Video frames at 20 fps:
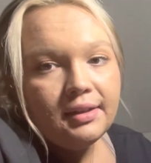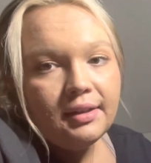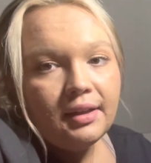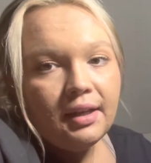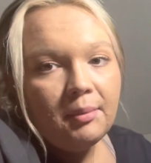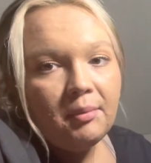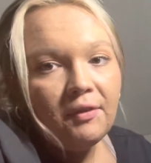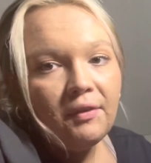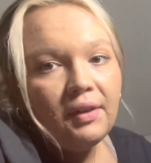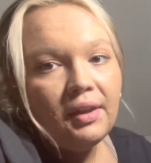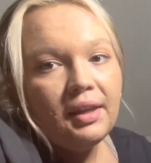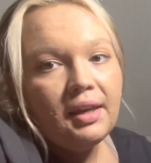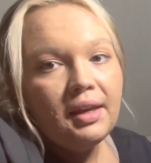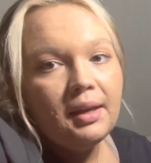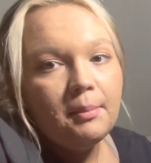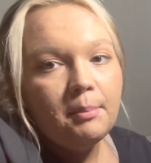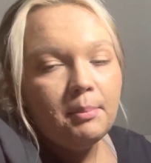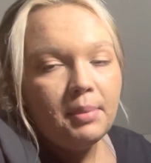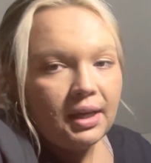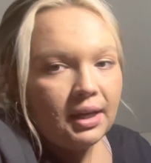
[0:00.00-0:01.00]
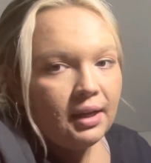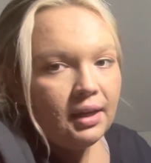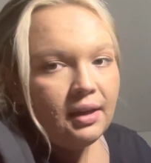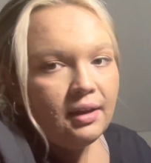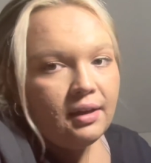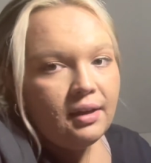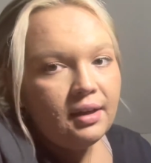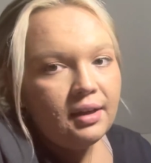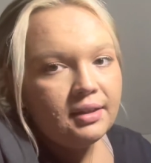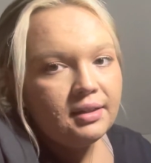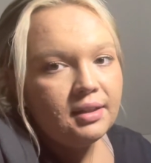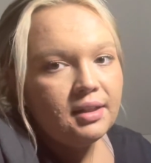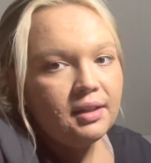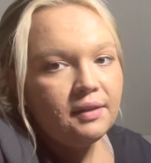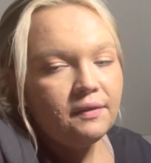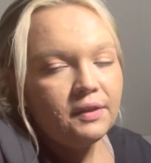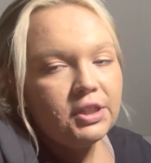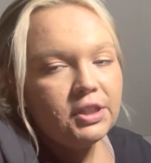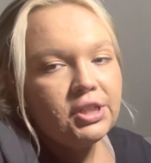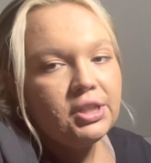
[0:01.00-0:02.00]
Hemophilia B is a
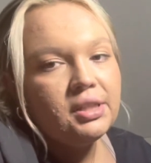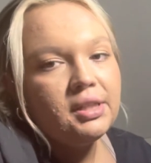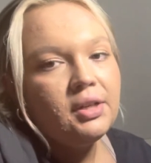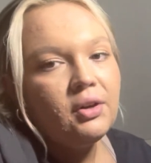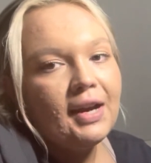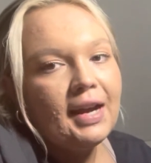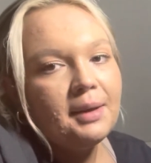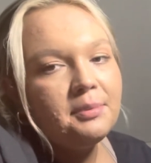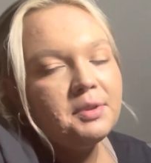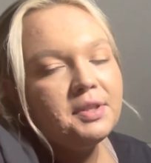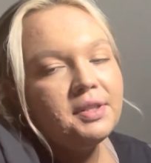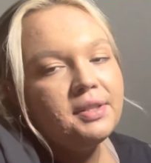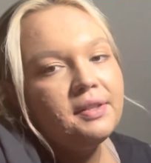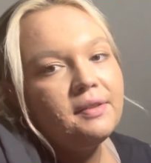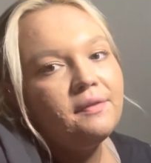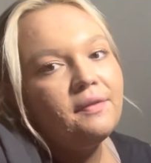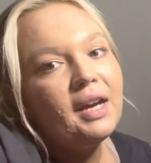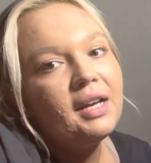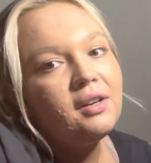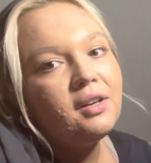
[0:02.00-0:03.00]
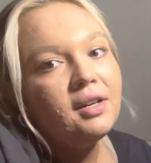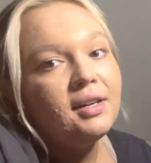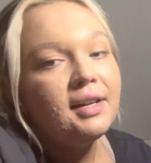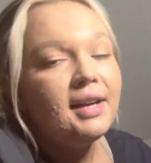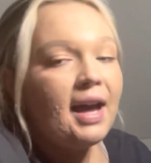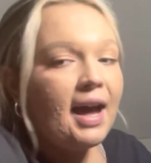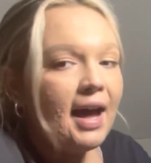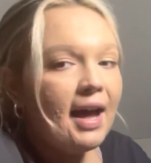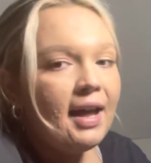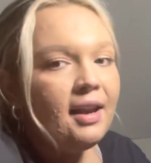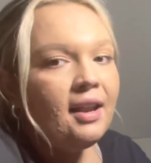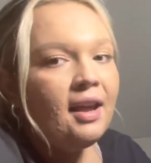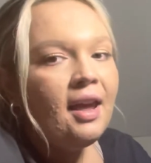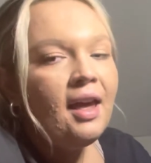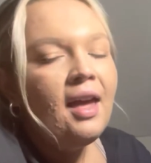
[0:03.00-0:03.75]
deficiency or absence in factor 9.